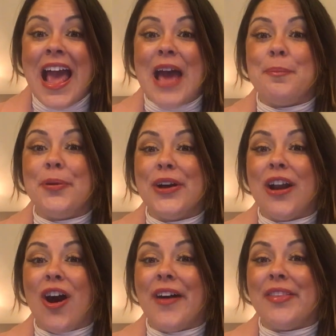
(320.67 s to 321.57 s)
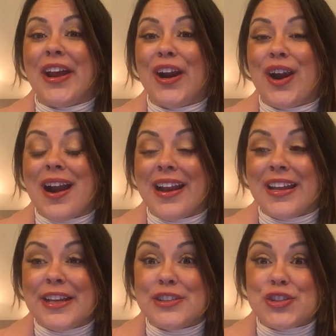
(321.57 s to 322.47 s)
and put on there
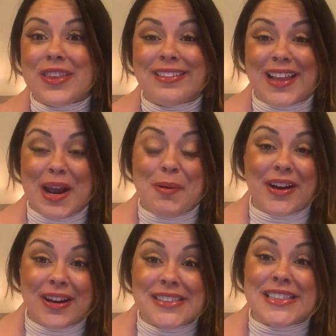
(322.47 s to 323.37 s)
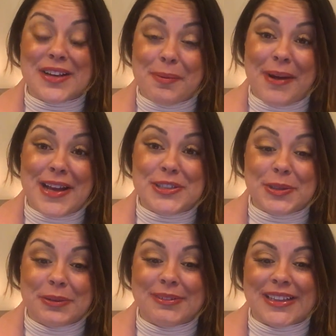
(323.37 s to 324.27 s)
each thing that I wanted to say goodbye
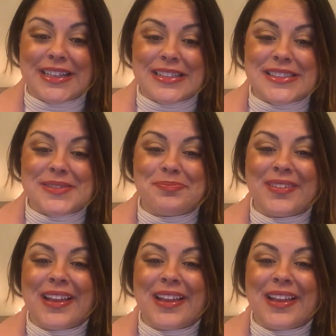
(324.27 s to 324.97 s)
to and release,